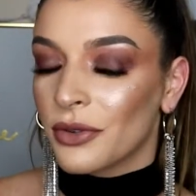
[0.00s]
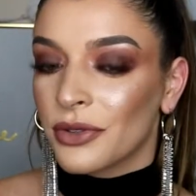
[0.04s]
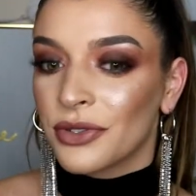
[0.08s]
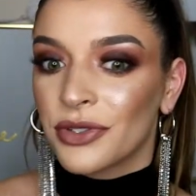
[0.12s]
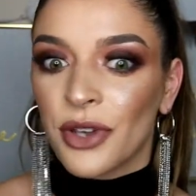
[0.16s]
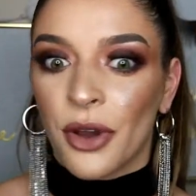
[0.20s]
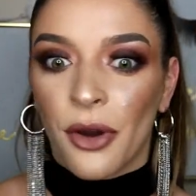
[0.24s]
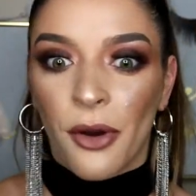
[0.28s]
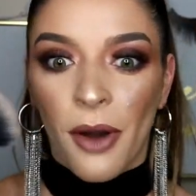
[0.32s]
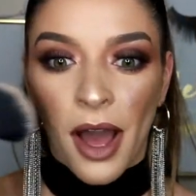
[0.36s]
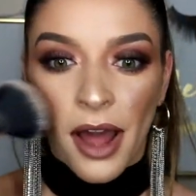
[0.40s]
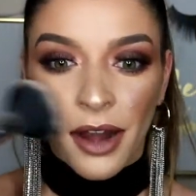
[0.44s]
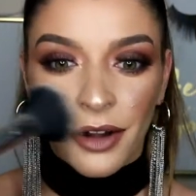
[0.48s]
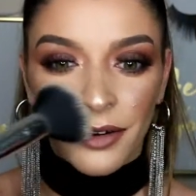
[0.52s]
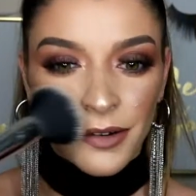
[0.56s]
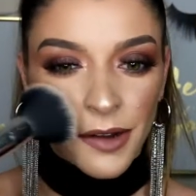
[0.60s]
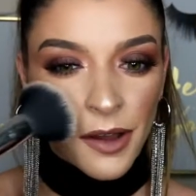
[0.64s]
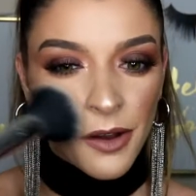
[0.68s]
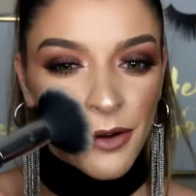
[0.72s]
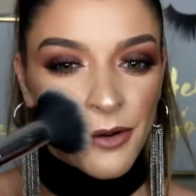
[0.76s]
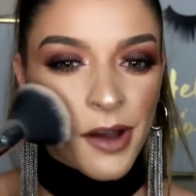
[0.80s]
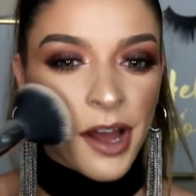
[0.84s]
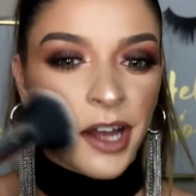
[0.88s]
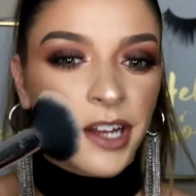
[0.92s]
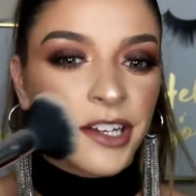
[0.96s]
So I don't
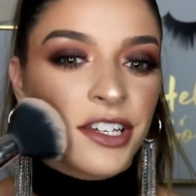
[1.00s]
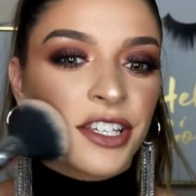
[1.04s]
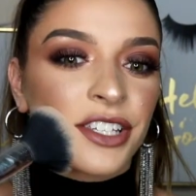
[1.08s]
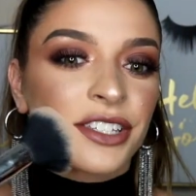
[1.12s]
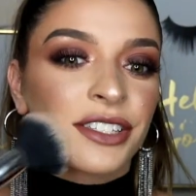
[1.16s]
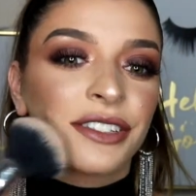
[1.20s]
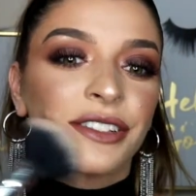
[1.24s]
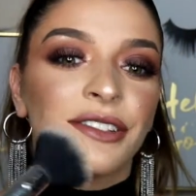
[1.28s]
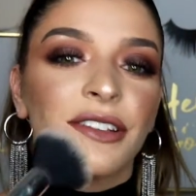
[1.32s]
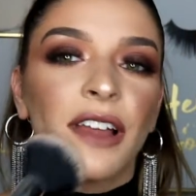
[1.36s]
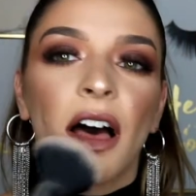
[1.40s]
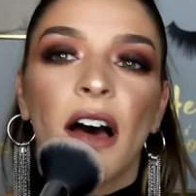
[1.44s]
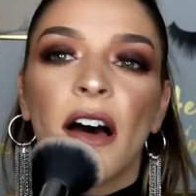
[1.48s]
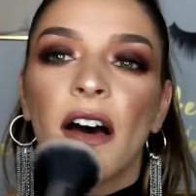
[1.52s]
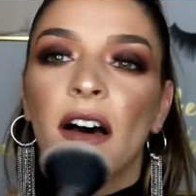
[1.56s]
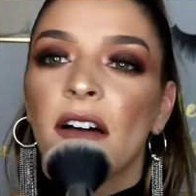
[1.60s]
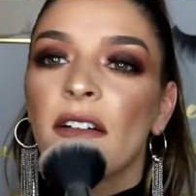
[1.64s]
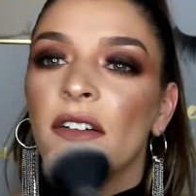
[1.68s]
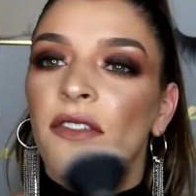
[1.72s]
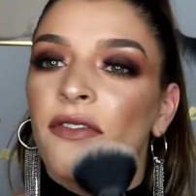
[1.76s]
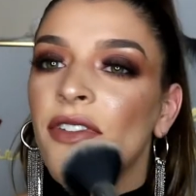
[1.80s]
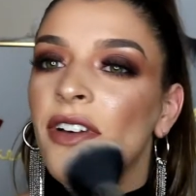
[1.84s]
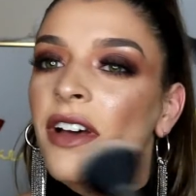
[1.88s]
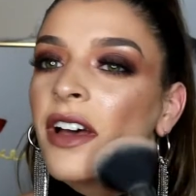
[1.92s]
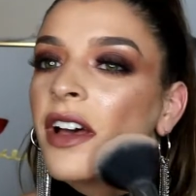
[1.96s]
know, I just
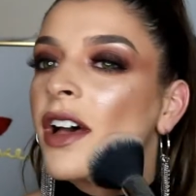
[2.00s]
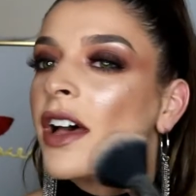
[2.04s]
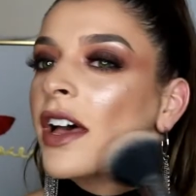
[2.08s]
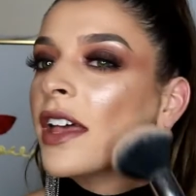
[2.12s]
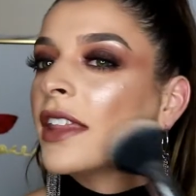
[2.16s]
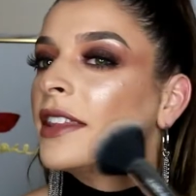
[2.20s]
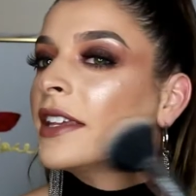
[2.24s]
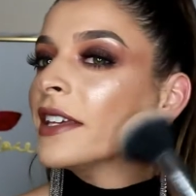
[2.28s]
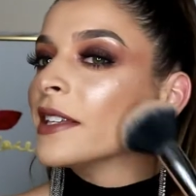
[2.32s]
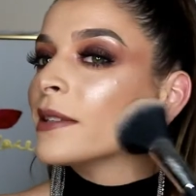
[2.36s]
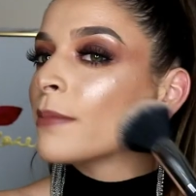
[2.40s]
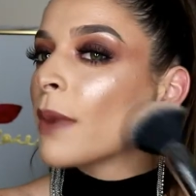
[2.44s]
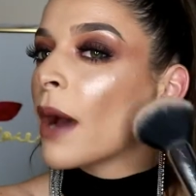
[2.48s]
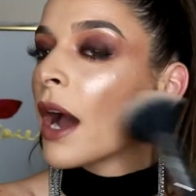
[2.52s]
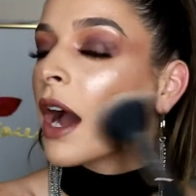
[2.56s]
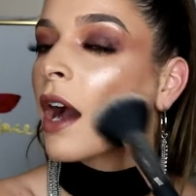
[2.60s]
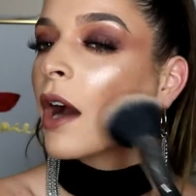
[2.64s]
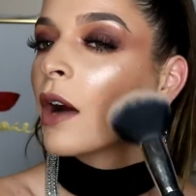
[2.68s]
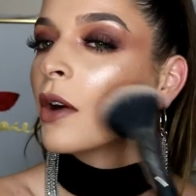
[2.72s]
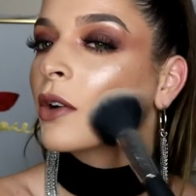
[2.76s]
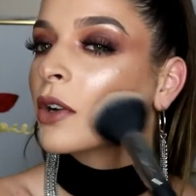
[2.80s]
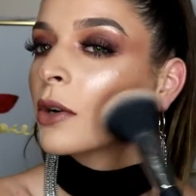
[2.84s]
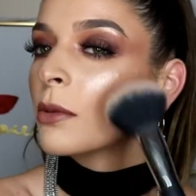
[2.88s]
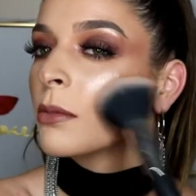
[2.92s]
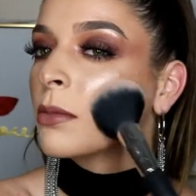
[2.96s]
love this
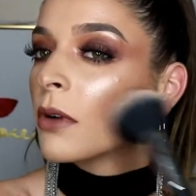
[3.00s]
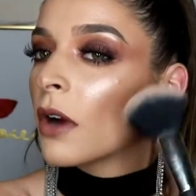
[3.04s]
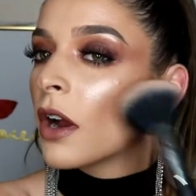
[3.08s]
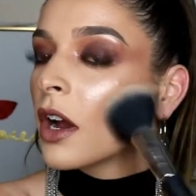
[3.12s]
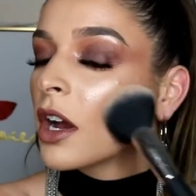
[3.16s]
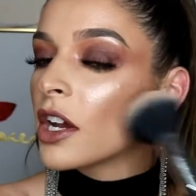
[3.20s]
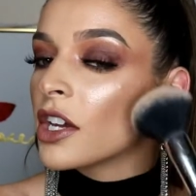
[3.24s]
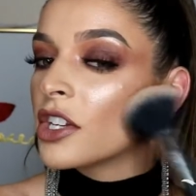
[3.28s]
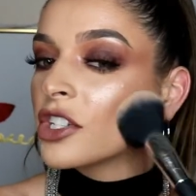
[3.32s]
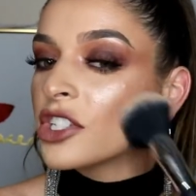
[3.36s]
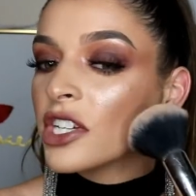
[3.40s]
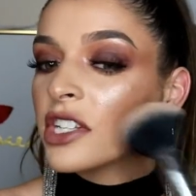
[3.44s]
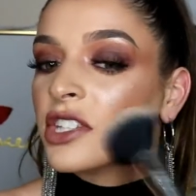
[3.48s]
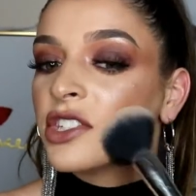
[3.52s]
powder brush.